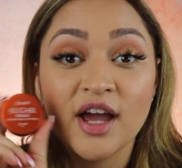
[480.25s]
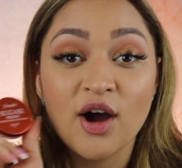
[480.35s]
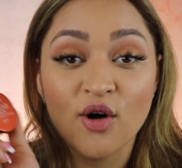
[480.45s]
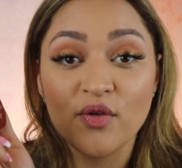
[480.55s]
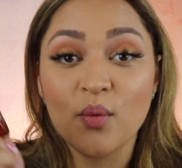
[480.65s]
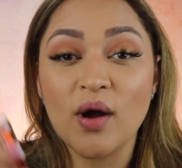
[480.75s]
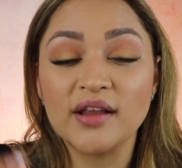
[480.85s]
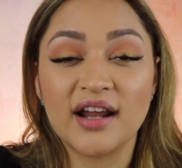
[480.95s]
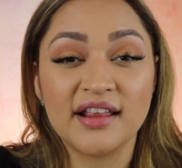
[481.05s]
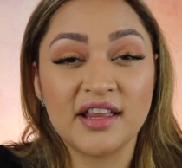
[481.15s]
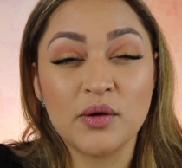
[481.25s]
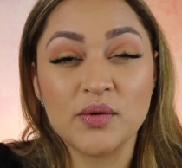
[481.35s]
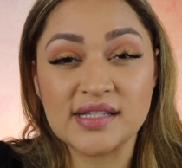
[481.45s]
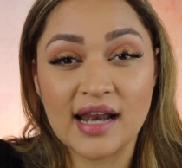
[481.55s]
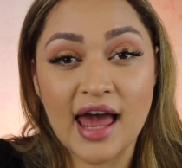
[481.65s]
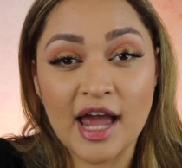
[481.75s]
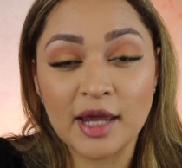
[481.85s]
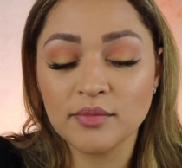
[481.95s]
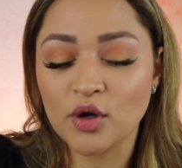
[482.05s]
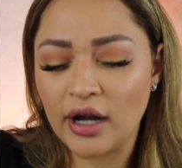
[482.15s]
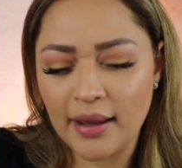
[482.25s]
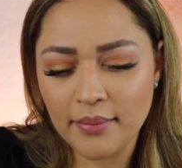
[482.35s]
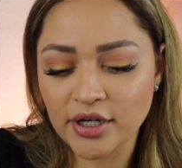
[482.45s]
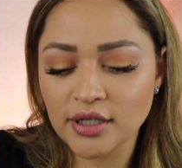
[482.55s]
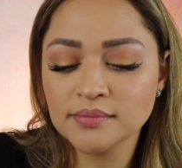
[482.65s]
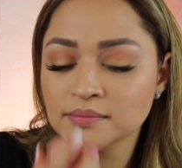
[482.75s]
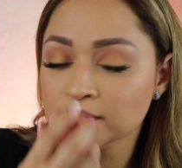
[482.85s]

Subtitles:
the other one that I think was lime or lemon.